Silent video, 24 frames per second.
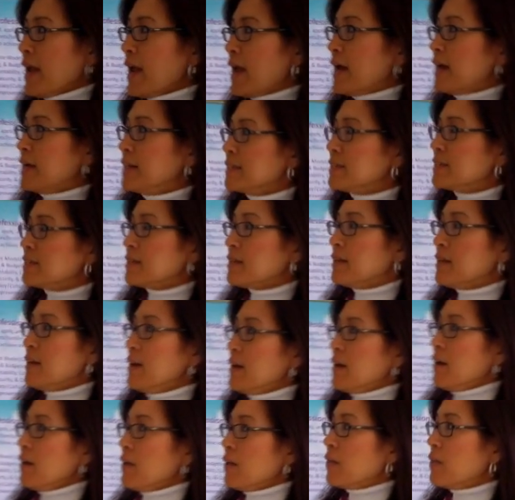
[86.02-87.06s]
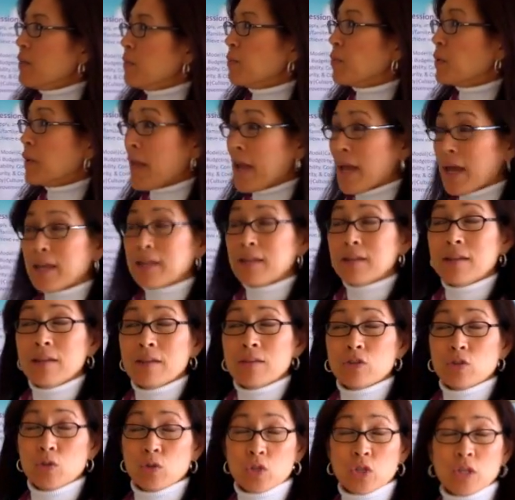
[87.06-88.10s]
And the
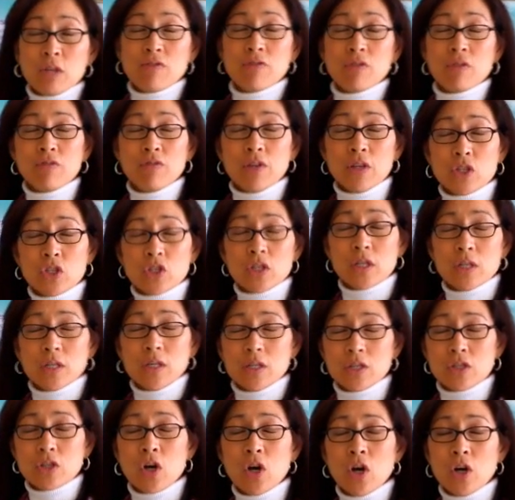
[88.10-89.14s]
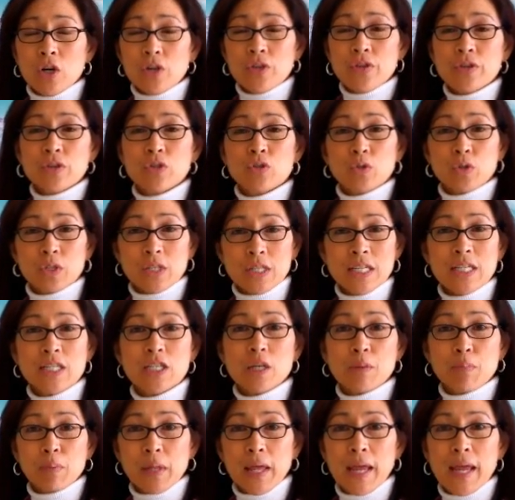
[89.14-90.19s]
plan to achieve the vision is called the
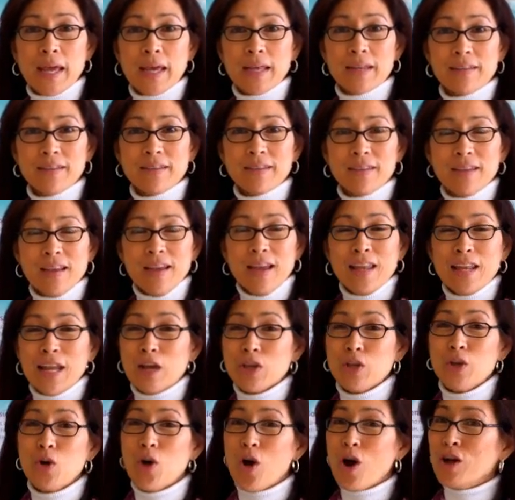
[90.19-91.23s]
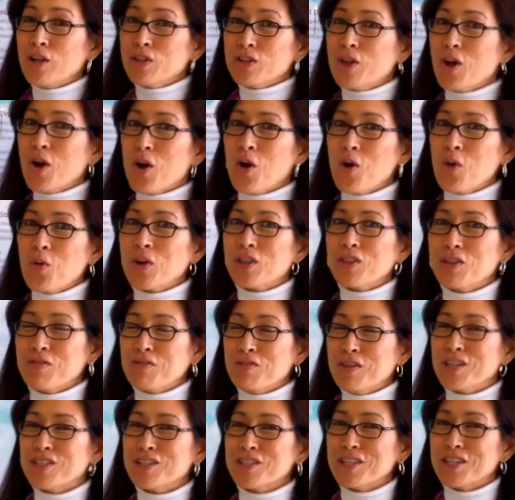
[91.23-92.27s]
strategic plan. Now you all know what the
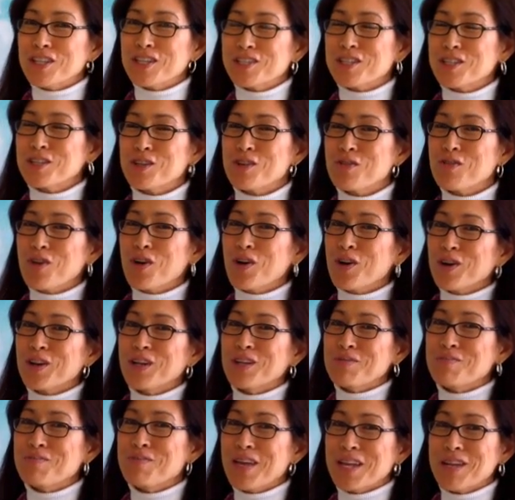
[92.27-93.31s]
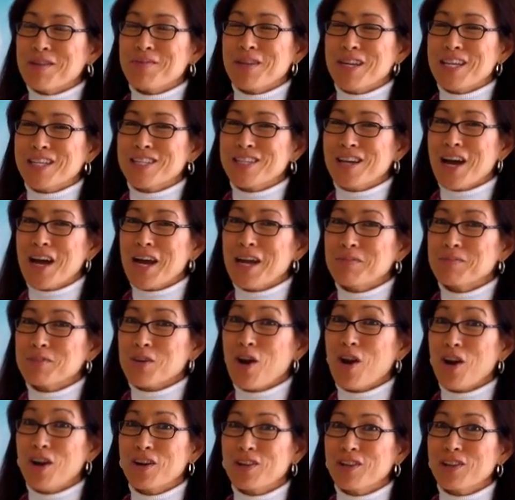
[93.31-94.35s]
vision is because you've heard it many, many
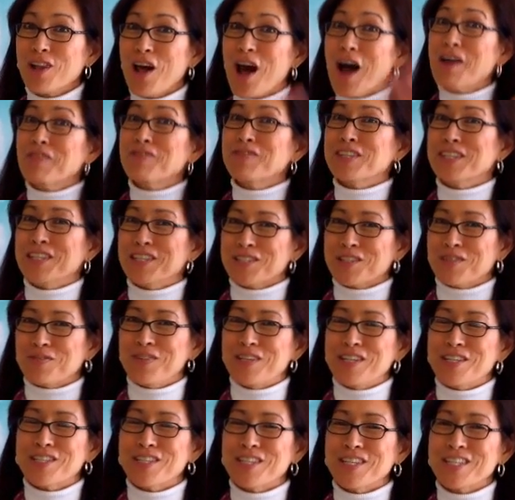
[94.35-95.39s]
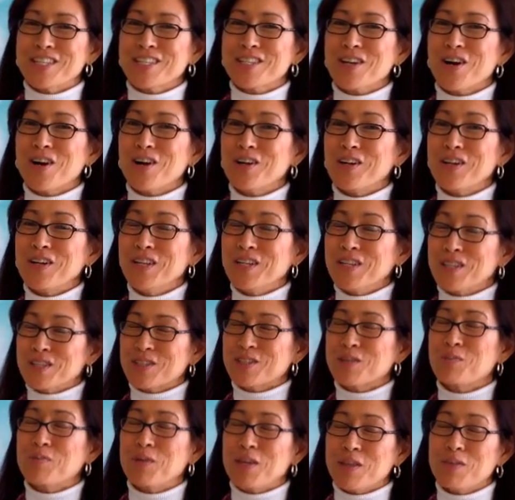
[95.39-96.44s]
times. Our loftiest vision is
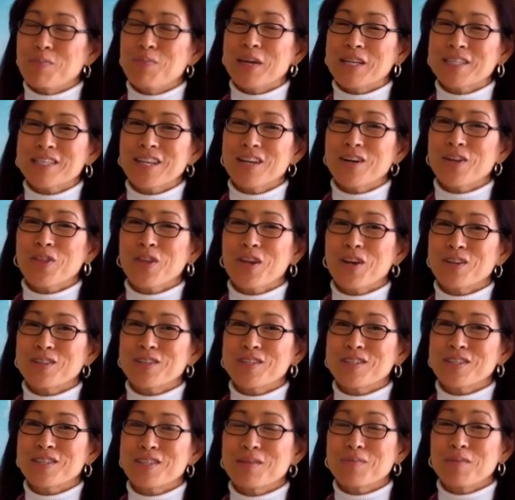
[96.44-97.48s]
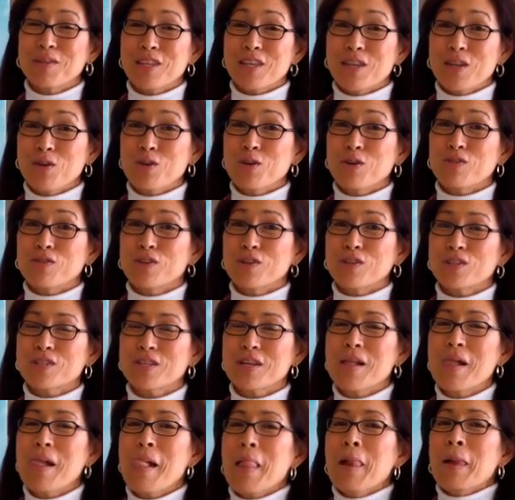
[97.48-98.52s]
to be the best healthcare system in the
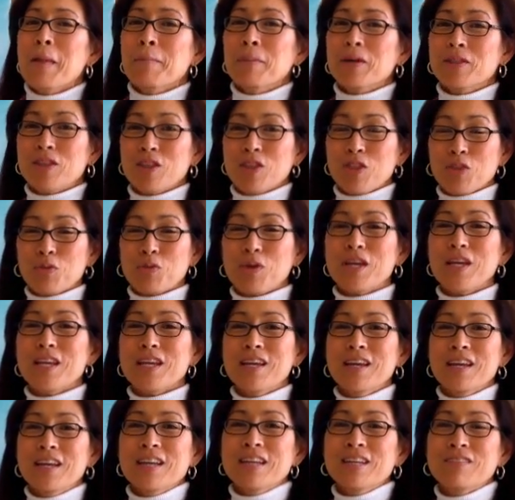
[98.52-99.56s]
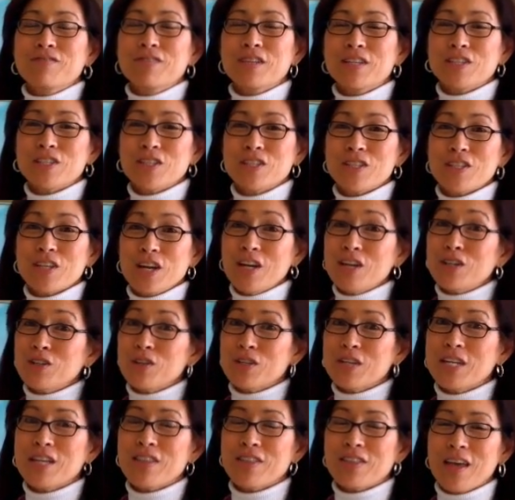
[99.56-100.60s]
universe. But the 3 visions
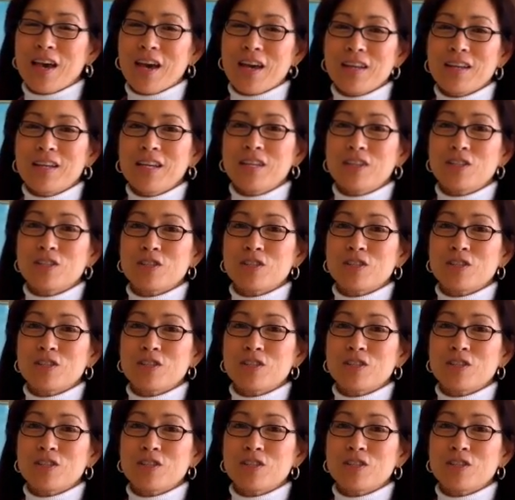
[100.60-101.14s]
underneath that